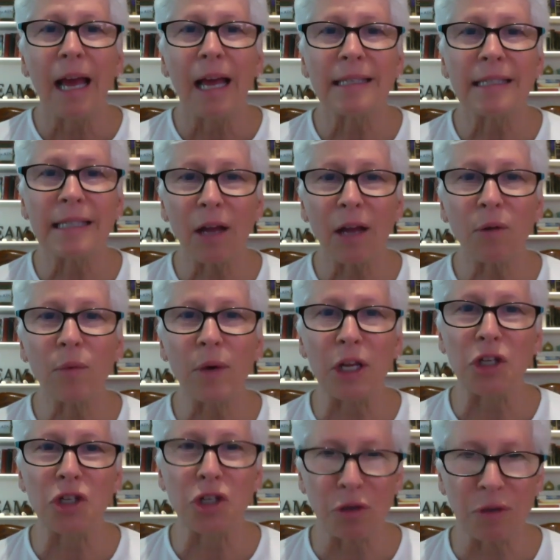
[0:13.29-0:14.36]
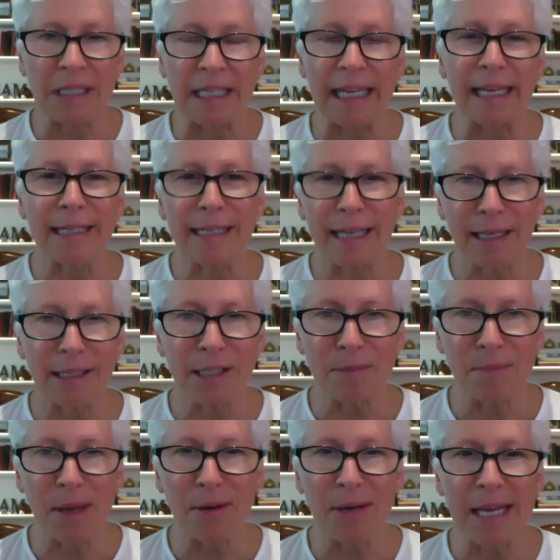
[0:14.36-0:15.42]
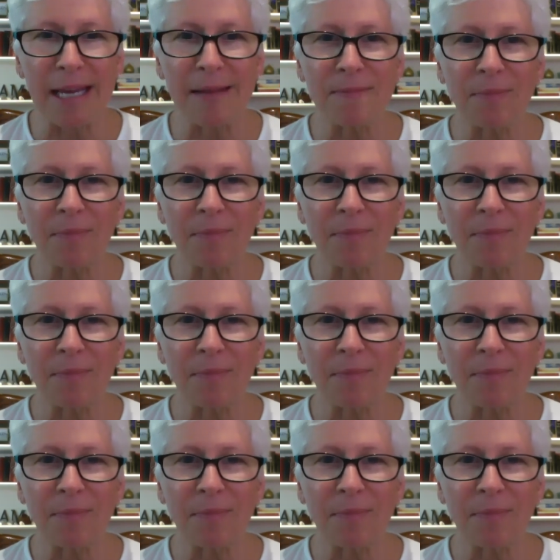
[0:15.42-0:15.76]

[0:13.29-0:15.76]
celery juicing testimony.